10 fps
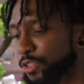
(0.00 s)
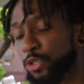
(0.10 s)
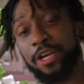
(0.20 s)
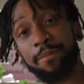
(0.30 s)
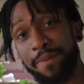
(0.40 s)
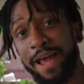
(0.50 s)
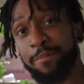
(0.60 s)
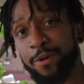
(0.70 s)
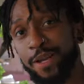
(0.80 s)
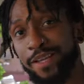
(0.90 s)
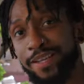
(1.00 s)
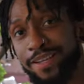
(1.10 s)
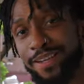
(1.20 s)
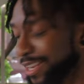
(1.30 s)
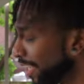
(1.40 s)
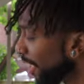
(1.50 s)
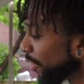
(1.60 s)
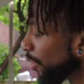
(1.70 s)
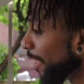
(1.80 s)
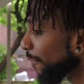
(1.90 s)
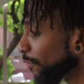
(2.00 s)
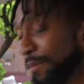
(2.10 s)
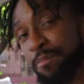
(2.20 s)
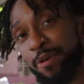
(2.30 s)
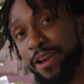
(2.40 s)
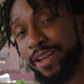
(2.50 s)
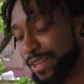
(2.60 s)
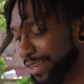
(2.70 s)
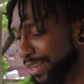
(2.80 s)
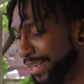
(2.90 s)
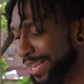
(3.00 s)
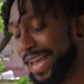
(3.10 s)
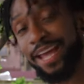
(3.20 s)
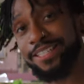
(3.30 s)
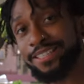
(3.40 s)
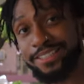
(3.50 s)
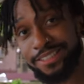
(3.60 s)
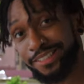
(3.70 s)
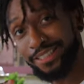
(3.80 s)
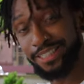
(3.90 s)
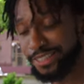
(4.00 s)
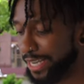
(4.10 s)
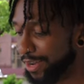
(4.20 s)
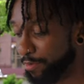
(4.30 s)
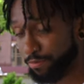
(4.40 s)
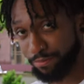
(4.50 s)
So you got a back brake, you got a front brake, and check this out.